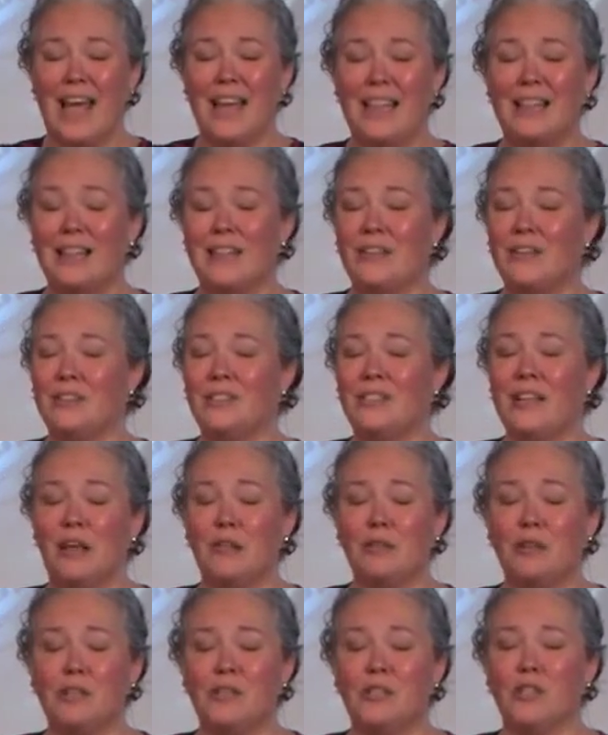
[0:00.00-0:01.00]
and that there's
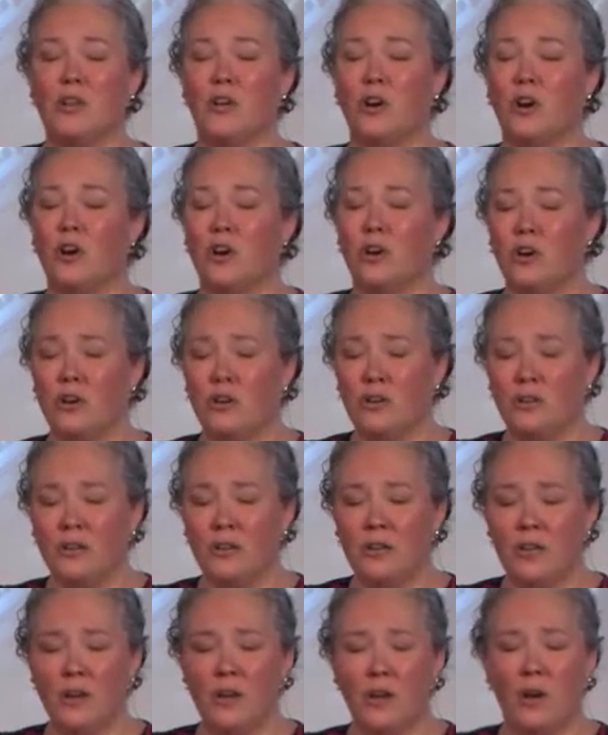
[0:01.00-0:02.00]
nothing to
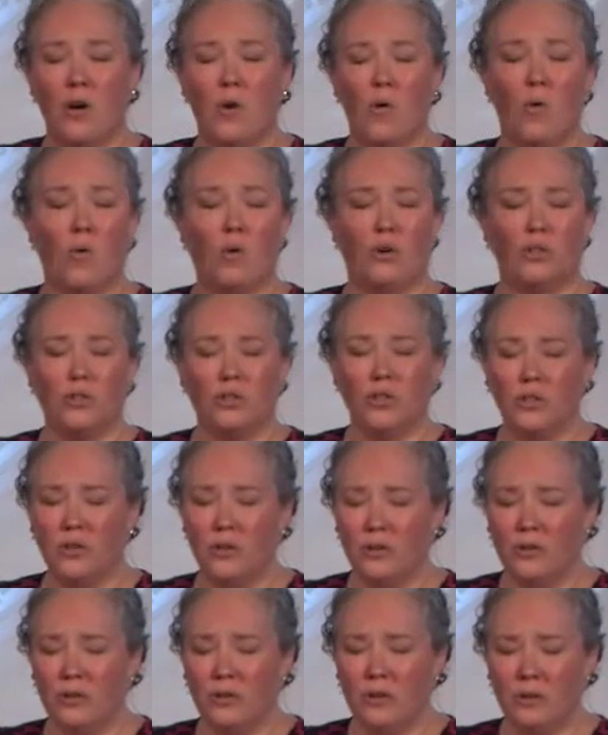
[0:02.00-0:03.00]
earn or
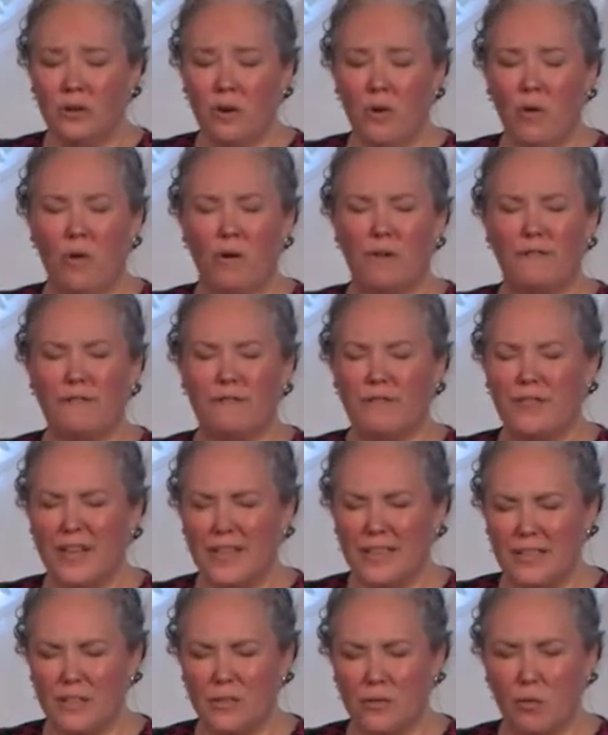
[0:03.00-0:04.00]
learn or
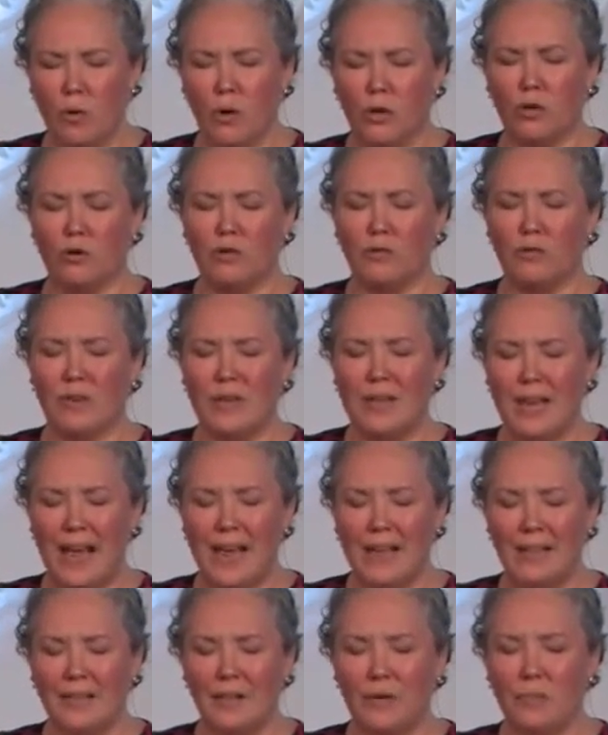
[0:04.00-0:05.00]
fix or create,